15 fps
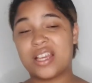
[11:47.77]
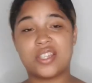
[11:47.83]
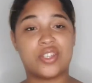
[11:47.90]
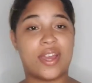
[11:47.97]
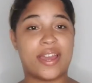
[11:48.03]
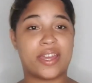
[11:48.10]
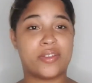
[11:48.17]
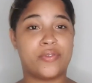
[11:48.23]

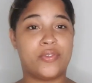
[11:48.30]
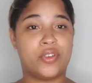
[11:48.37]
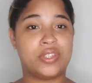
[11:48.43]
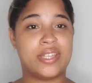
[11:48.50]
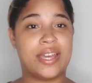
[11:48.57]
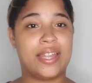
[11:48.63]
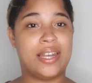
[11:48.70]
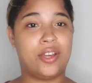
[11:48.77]
So I can
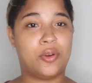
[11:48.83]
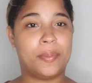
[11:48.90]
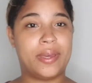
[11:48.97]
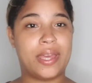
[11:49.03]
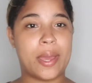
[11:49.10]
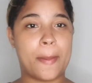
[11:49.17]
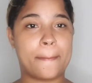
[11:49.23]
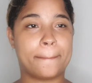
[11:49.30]
feel that a little
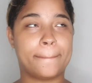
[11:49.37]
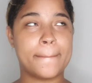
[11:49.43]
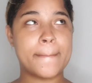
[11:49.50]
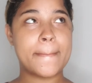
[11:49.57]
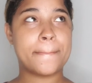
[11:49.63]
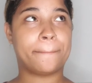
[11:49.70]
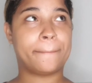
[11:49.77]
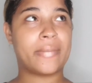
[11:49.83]
bit.
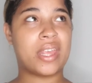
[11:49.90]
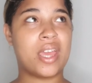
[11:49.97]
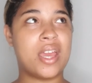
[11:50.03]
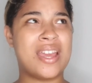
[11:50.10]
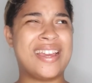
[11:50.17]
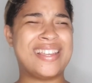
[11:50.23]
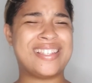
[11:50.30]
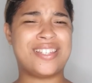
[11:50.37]

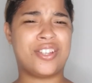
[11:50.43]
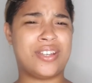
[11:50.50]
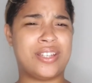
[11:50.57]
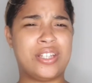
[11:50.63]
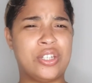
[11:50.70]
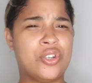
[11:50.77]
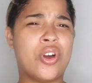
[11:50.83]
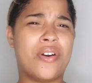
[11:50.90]
It's like
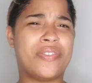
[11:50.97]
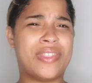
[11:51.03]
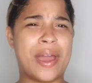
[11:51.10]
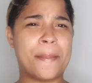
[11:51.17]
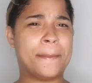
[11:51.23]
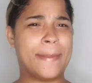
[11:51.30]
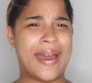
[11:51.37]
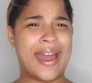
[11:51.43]
not
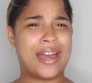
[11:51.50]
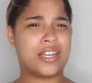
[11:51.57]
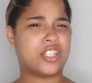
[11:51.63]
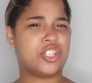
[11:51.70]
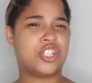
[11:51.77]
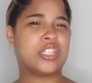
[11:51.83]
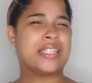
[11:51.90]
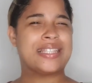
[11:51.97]
that bad,
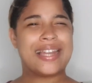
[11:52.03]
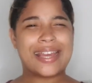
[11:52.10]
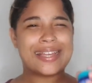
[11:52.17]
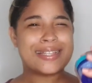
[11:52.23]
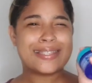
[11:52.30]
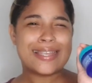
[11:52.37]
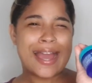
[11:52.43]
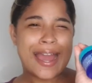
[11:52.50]
it's just like
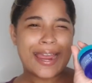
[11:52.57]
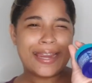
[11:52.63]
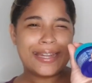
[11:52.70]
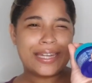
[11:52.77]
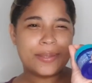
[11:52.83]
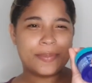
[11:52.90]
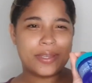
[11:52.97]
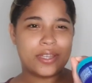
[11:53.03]
a
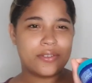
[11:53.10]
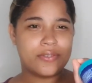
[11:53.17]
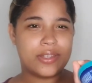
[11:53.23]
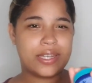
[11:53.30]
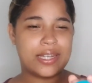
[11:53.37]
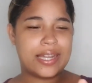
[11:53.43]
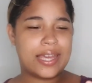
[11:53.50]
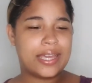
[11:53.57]
tiny bit of
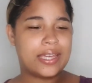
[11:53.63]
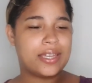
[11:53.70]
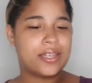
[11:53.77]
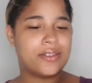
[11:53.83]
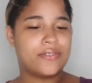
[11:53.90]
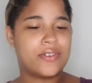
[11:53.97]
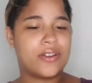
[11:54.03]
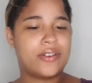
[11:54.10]
it, like
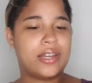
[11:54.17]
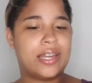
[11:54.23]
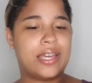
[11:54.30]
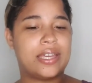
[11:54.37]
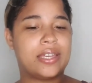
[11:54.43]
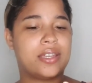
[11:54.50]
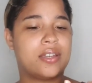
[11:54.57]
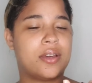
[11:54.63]
a very
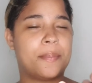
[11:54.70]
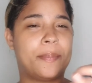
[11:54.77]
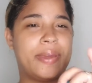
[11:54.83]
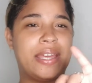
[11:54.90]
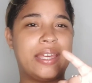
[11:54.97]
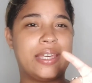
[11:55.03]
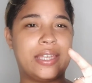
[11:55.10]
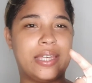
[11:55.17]
like a
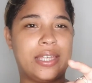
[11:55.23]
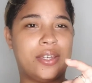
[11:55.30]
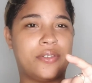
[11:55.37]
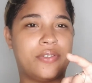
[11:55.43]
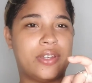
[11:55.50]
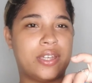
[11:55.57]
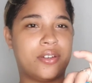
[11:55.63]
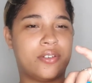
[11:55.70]
pinky
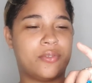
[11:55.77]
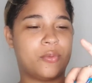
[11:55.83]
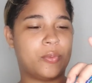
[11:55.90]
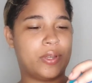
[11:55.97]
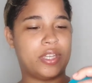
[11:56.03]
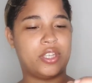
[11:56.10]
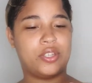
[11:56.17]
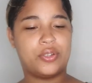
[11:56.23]
of it
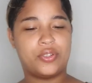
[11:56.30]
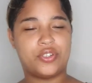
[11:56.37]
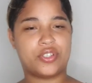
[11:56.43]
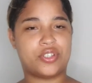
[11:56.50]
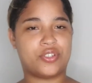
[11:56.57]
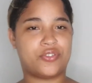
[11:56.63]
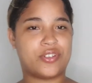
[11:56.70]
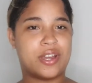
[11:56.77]
when you
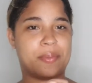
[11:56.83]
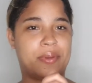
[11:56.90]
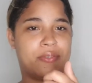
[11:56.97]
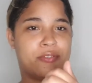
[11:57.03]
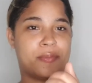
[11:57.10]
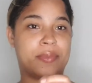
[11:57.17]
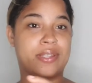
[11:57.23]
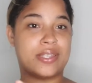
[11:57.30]
just grab it
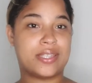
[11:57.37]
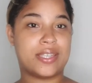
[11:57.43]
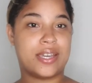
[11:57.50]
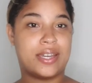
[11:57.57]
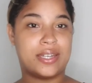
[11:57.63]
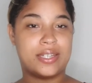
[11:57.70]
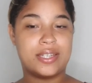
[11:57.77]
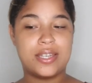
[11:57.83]
from
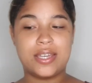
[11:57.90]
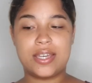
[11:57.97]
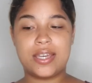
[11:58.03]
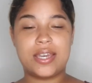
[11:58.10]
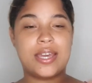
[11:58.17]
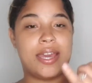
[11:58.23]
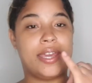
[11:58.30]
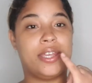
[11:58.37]
inside
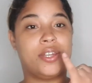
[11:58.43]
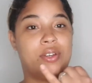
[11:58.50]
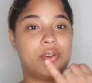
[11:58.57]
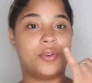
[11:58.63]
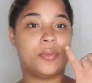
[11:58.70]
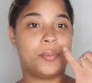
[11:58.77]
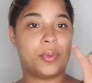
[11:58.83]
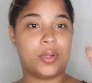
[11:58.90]
and you
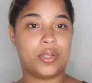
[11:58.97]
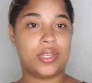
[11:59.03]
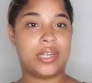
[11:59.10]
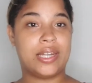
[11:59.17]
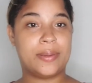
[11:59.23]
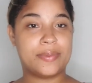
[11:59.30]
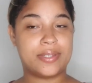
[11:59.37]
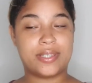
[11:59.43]
know put on your
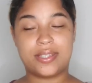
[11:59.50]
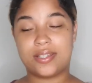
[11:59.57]
lips.